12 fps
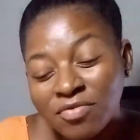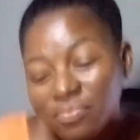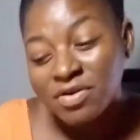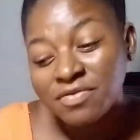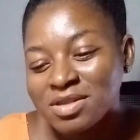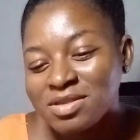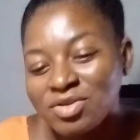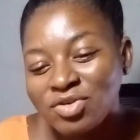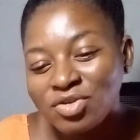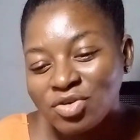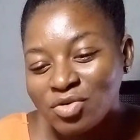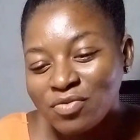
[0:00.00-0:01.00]
off the
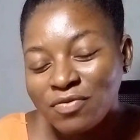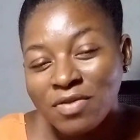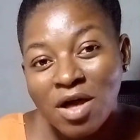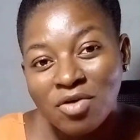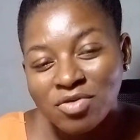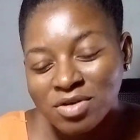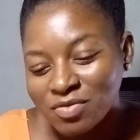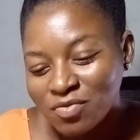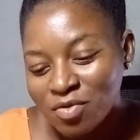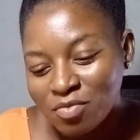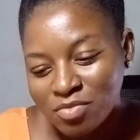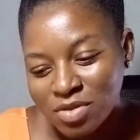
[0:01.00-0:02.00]
tissue flowers
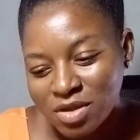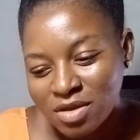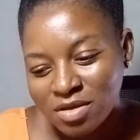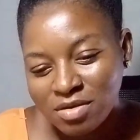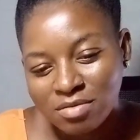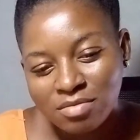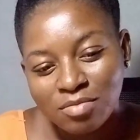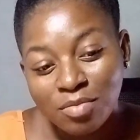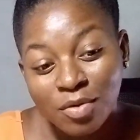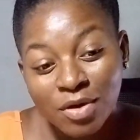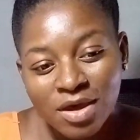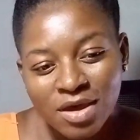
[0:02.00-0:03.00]
from the
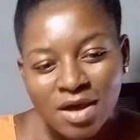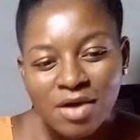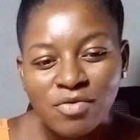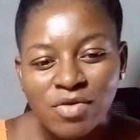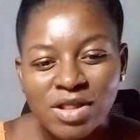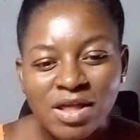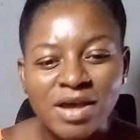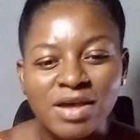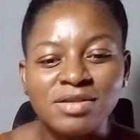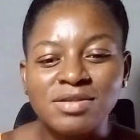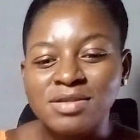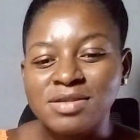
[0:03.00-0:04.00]
bouquet, I
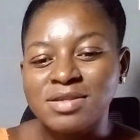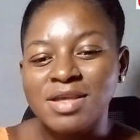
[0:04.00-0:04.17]
realized